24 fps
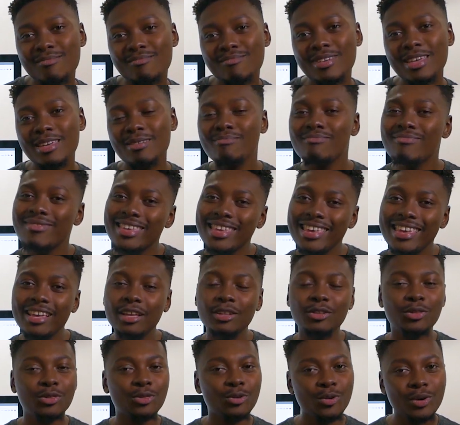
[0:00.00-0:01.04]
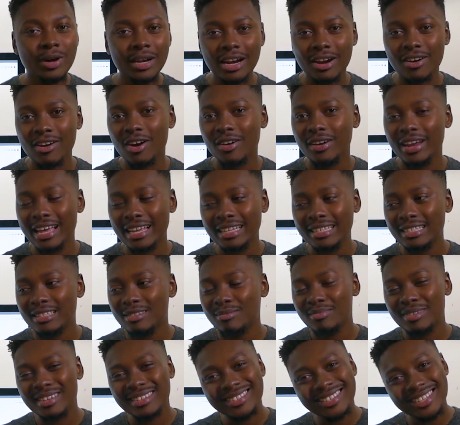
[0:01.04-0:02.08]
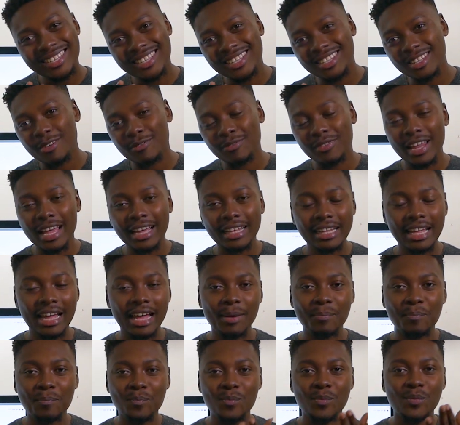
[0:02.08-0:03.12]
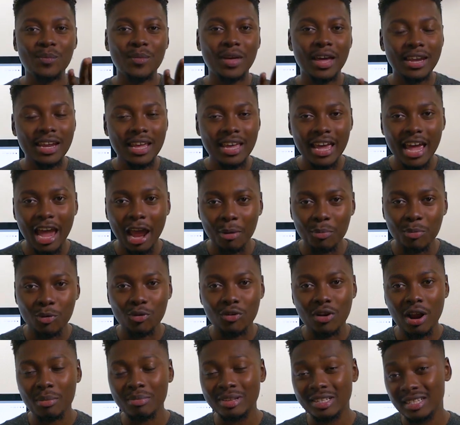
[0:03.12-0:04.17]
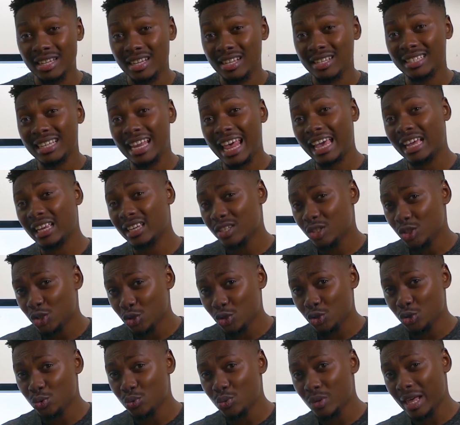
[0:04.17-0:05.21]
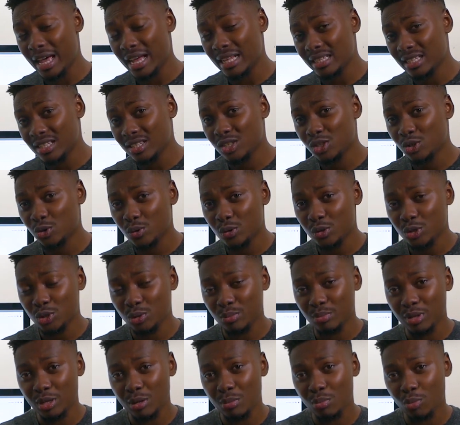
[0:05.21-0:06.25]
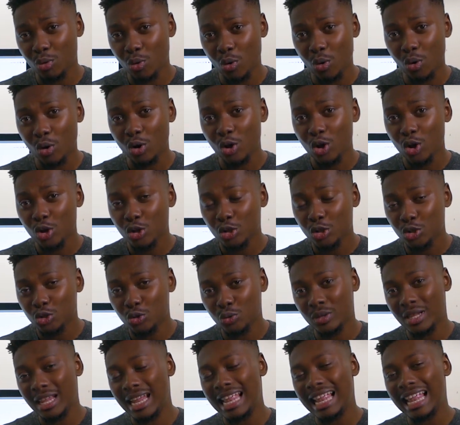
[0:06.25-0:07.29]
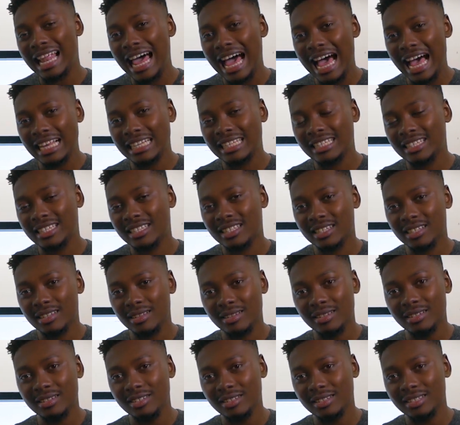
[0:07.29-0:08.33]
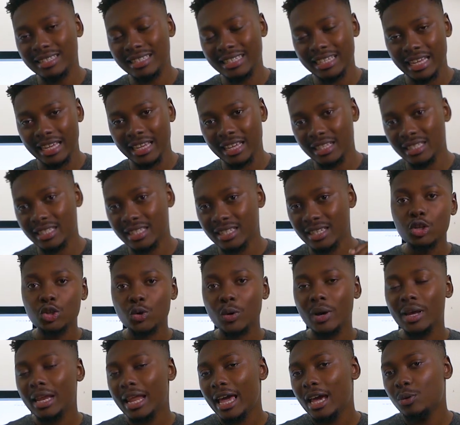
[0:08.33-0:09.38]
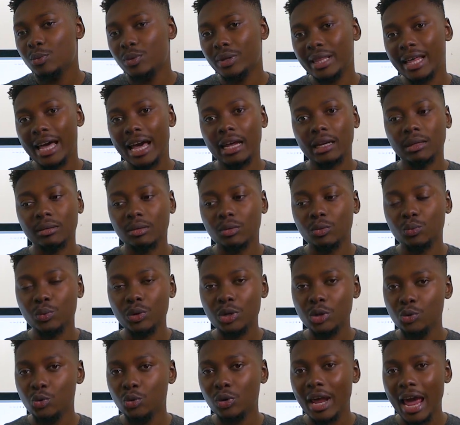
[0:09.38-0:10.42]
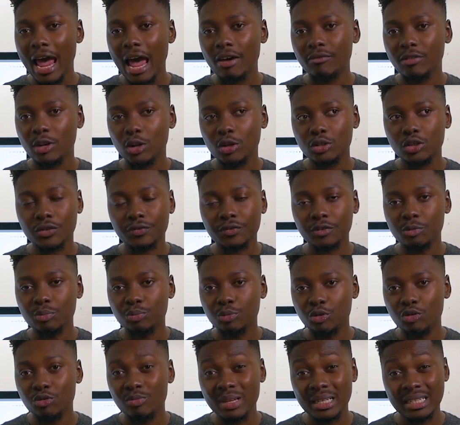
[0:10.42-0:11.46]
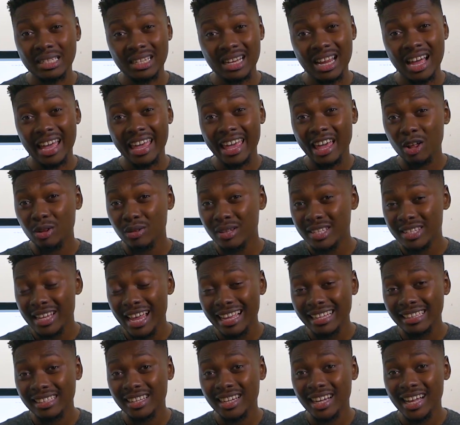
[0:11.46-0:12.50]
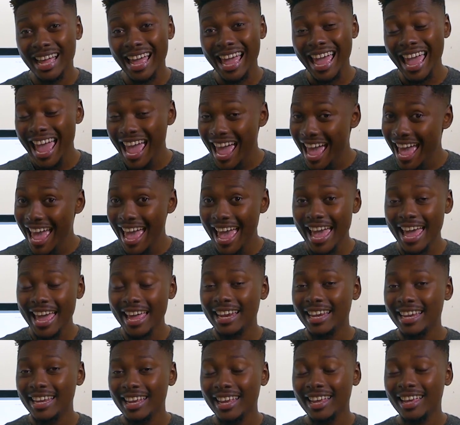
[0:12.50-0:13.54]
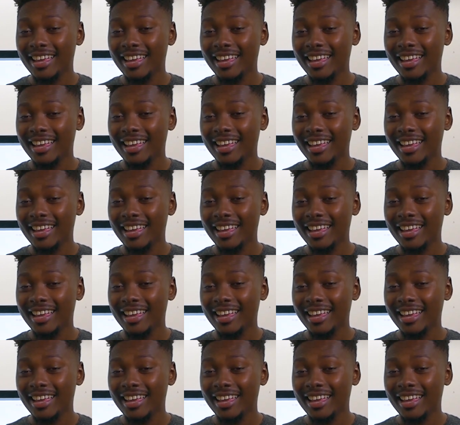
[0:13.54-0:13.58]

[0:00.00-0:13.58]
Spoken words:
maybe throwing around estimates and stuff like that. An AI program is less likely to do that. It's going to be more to the last digit. So in line with that, we will have a lot of improvements in our health sector and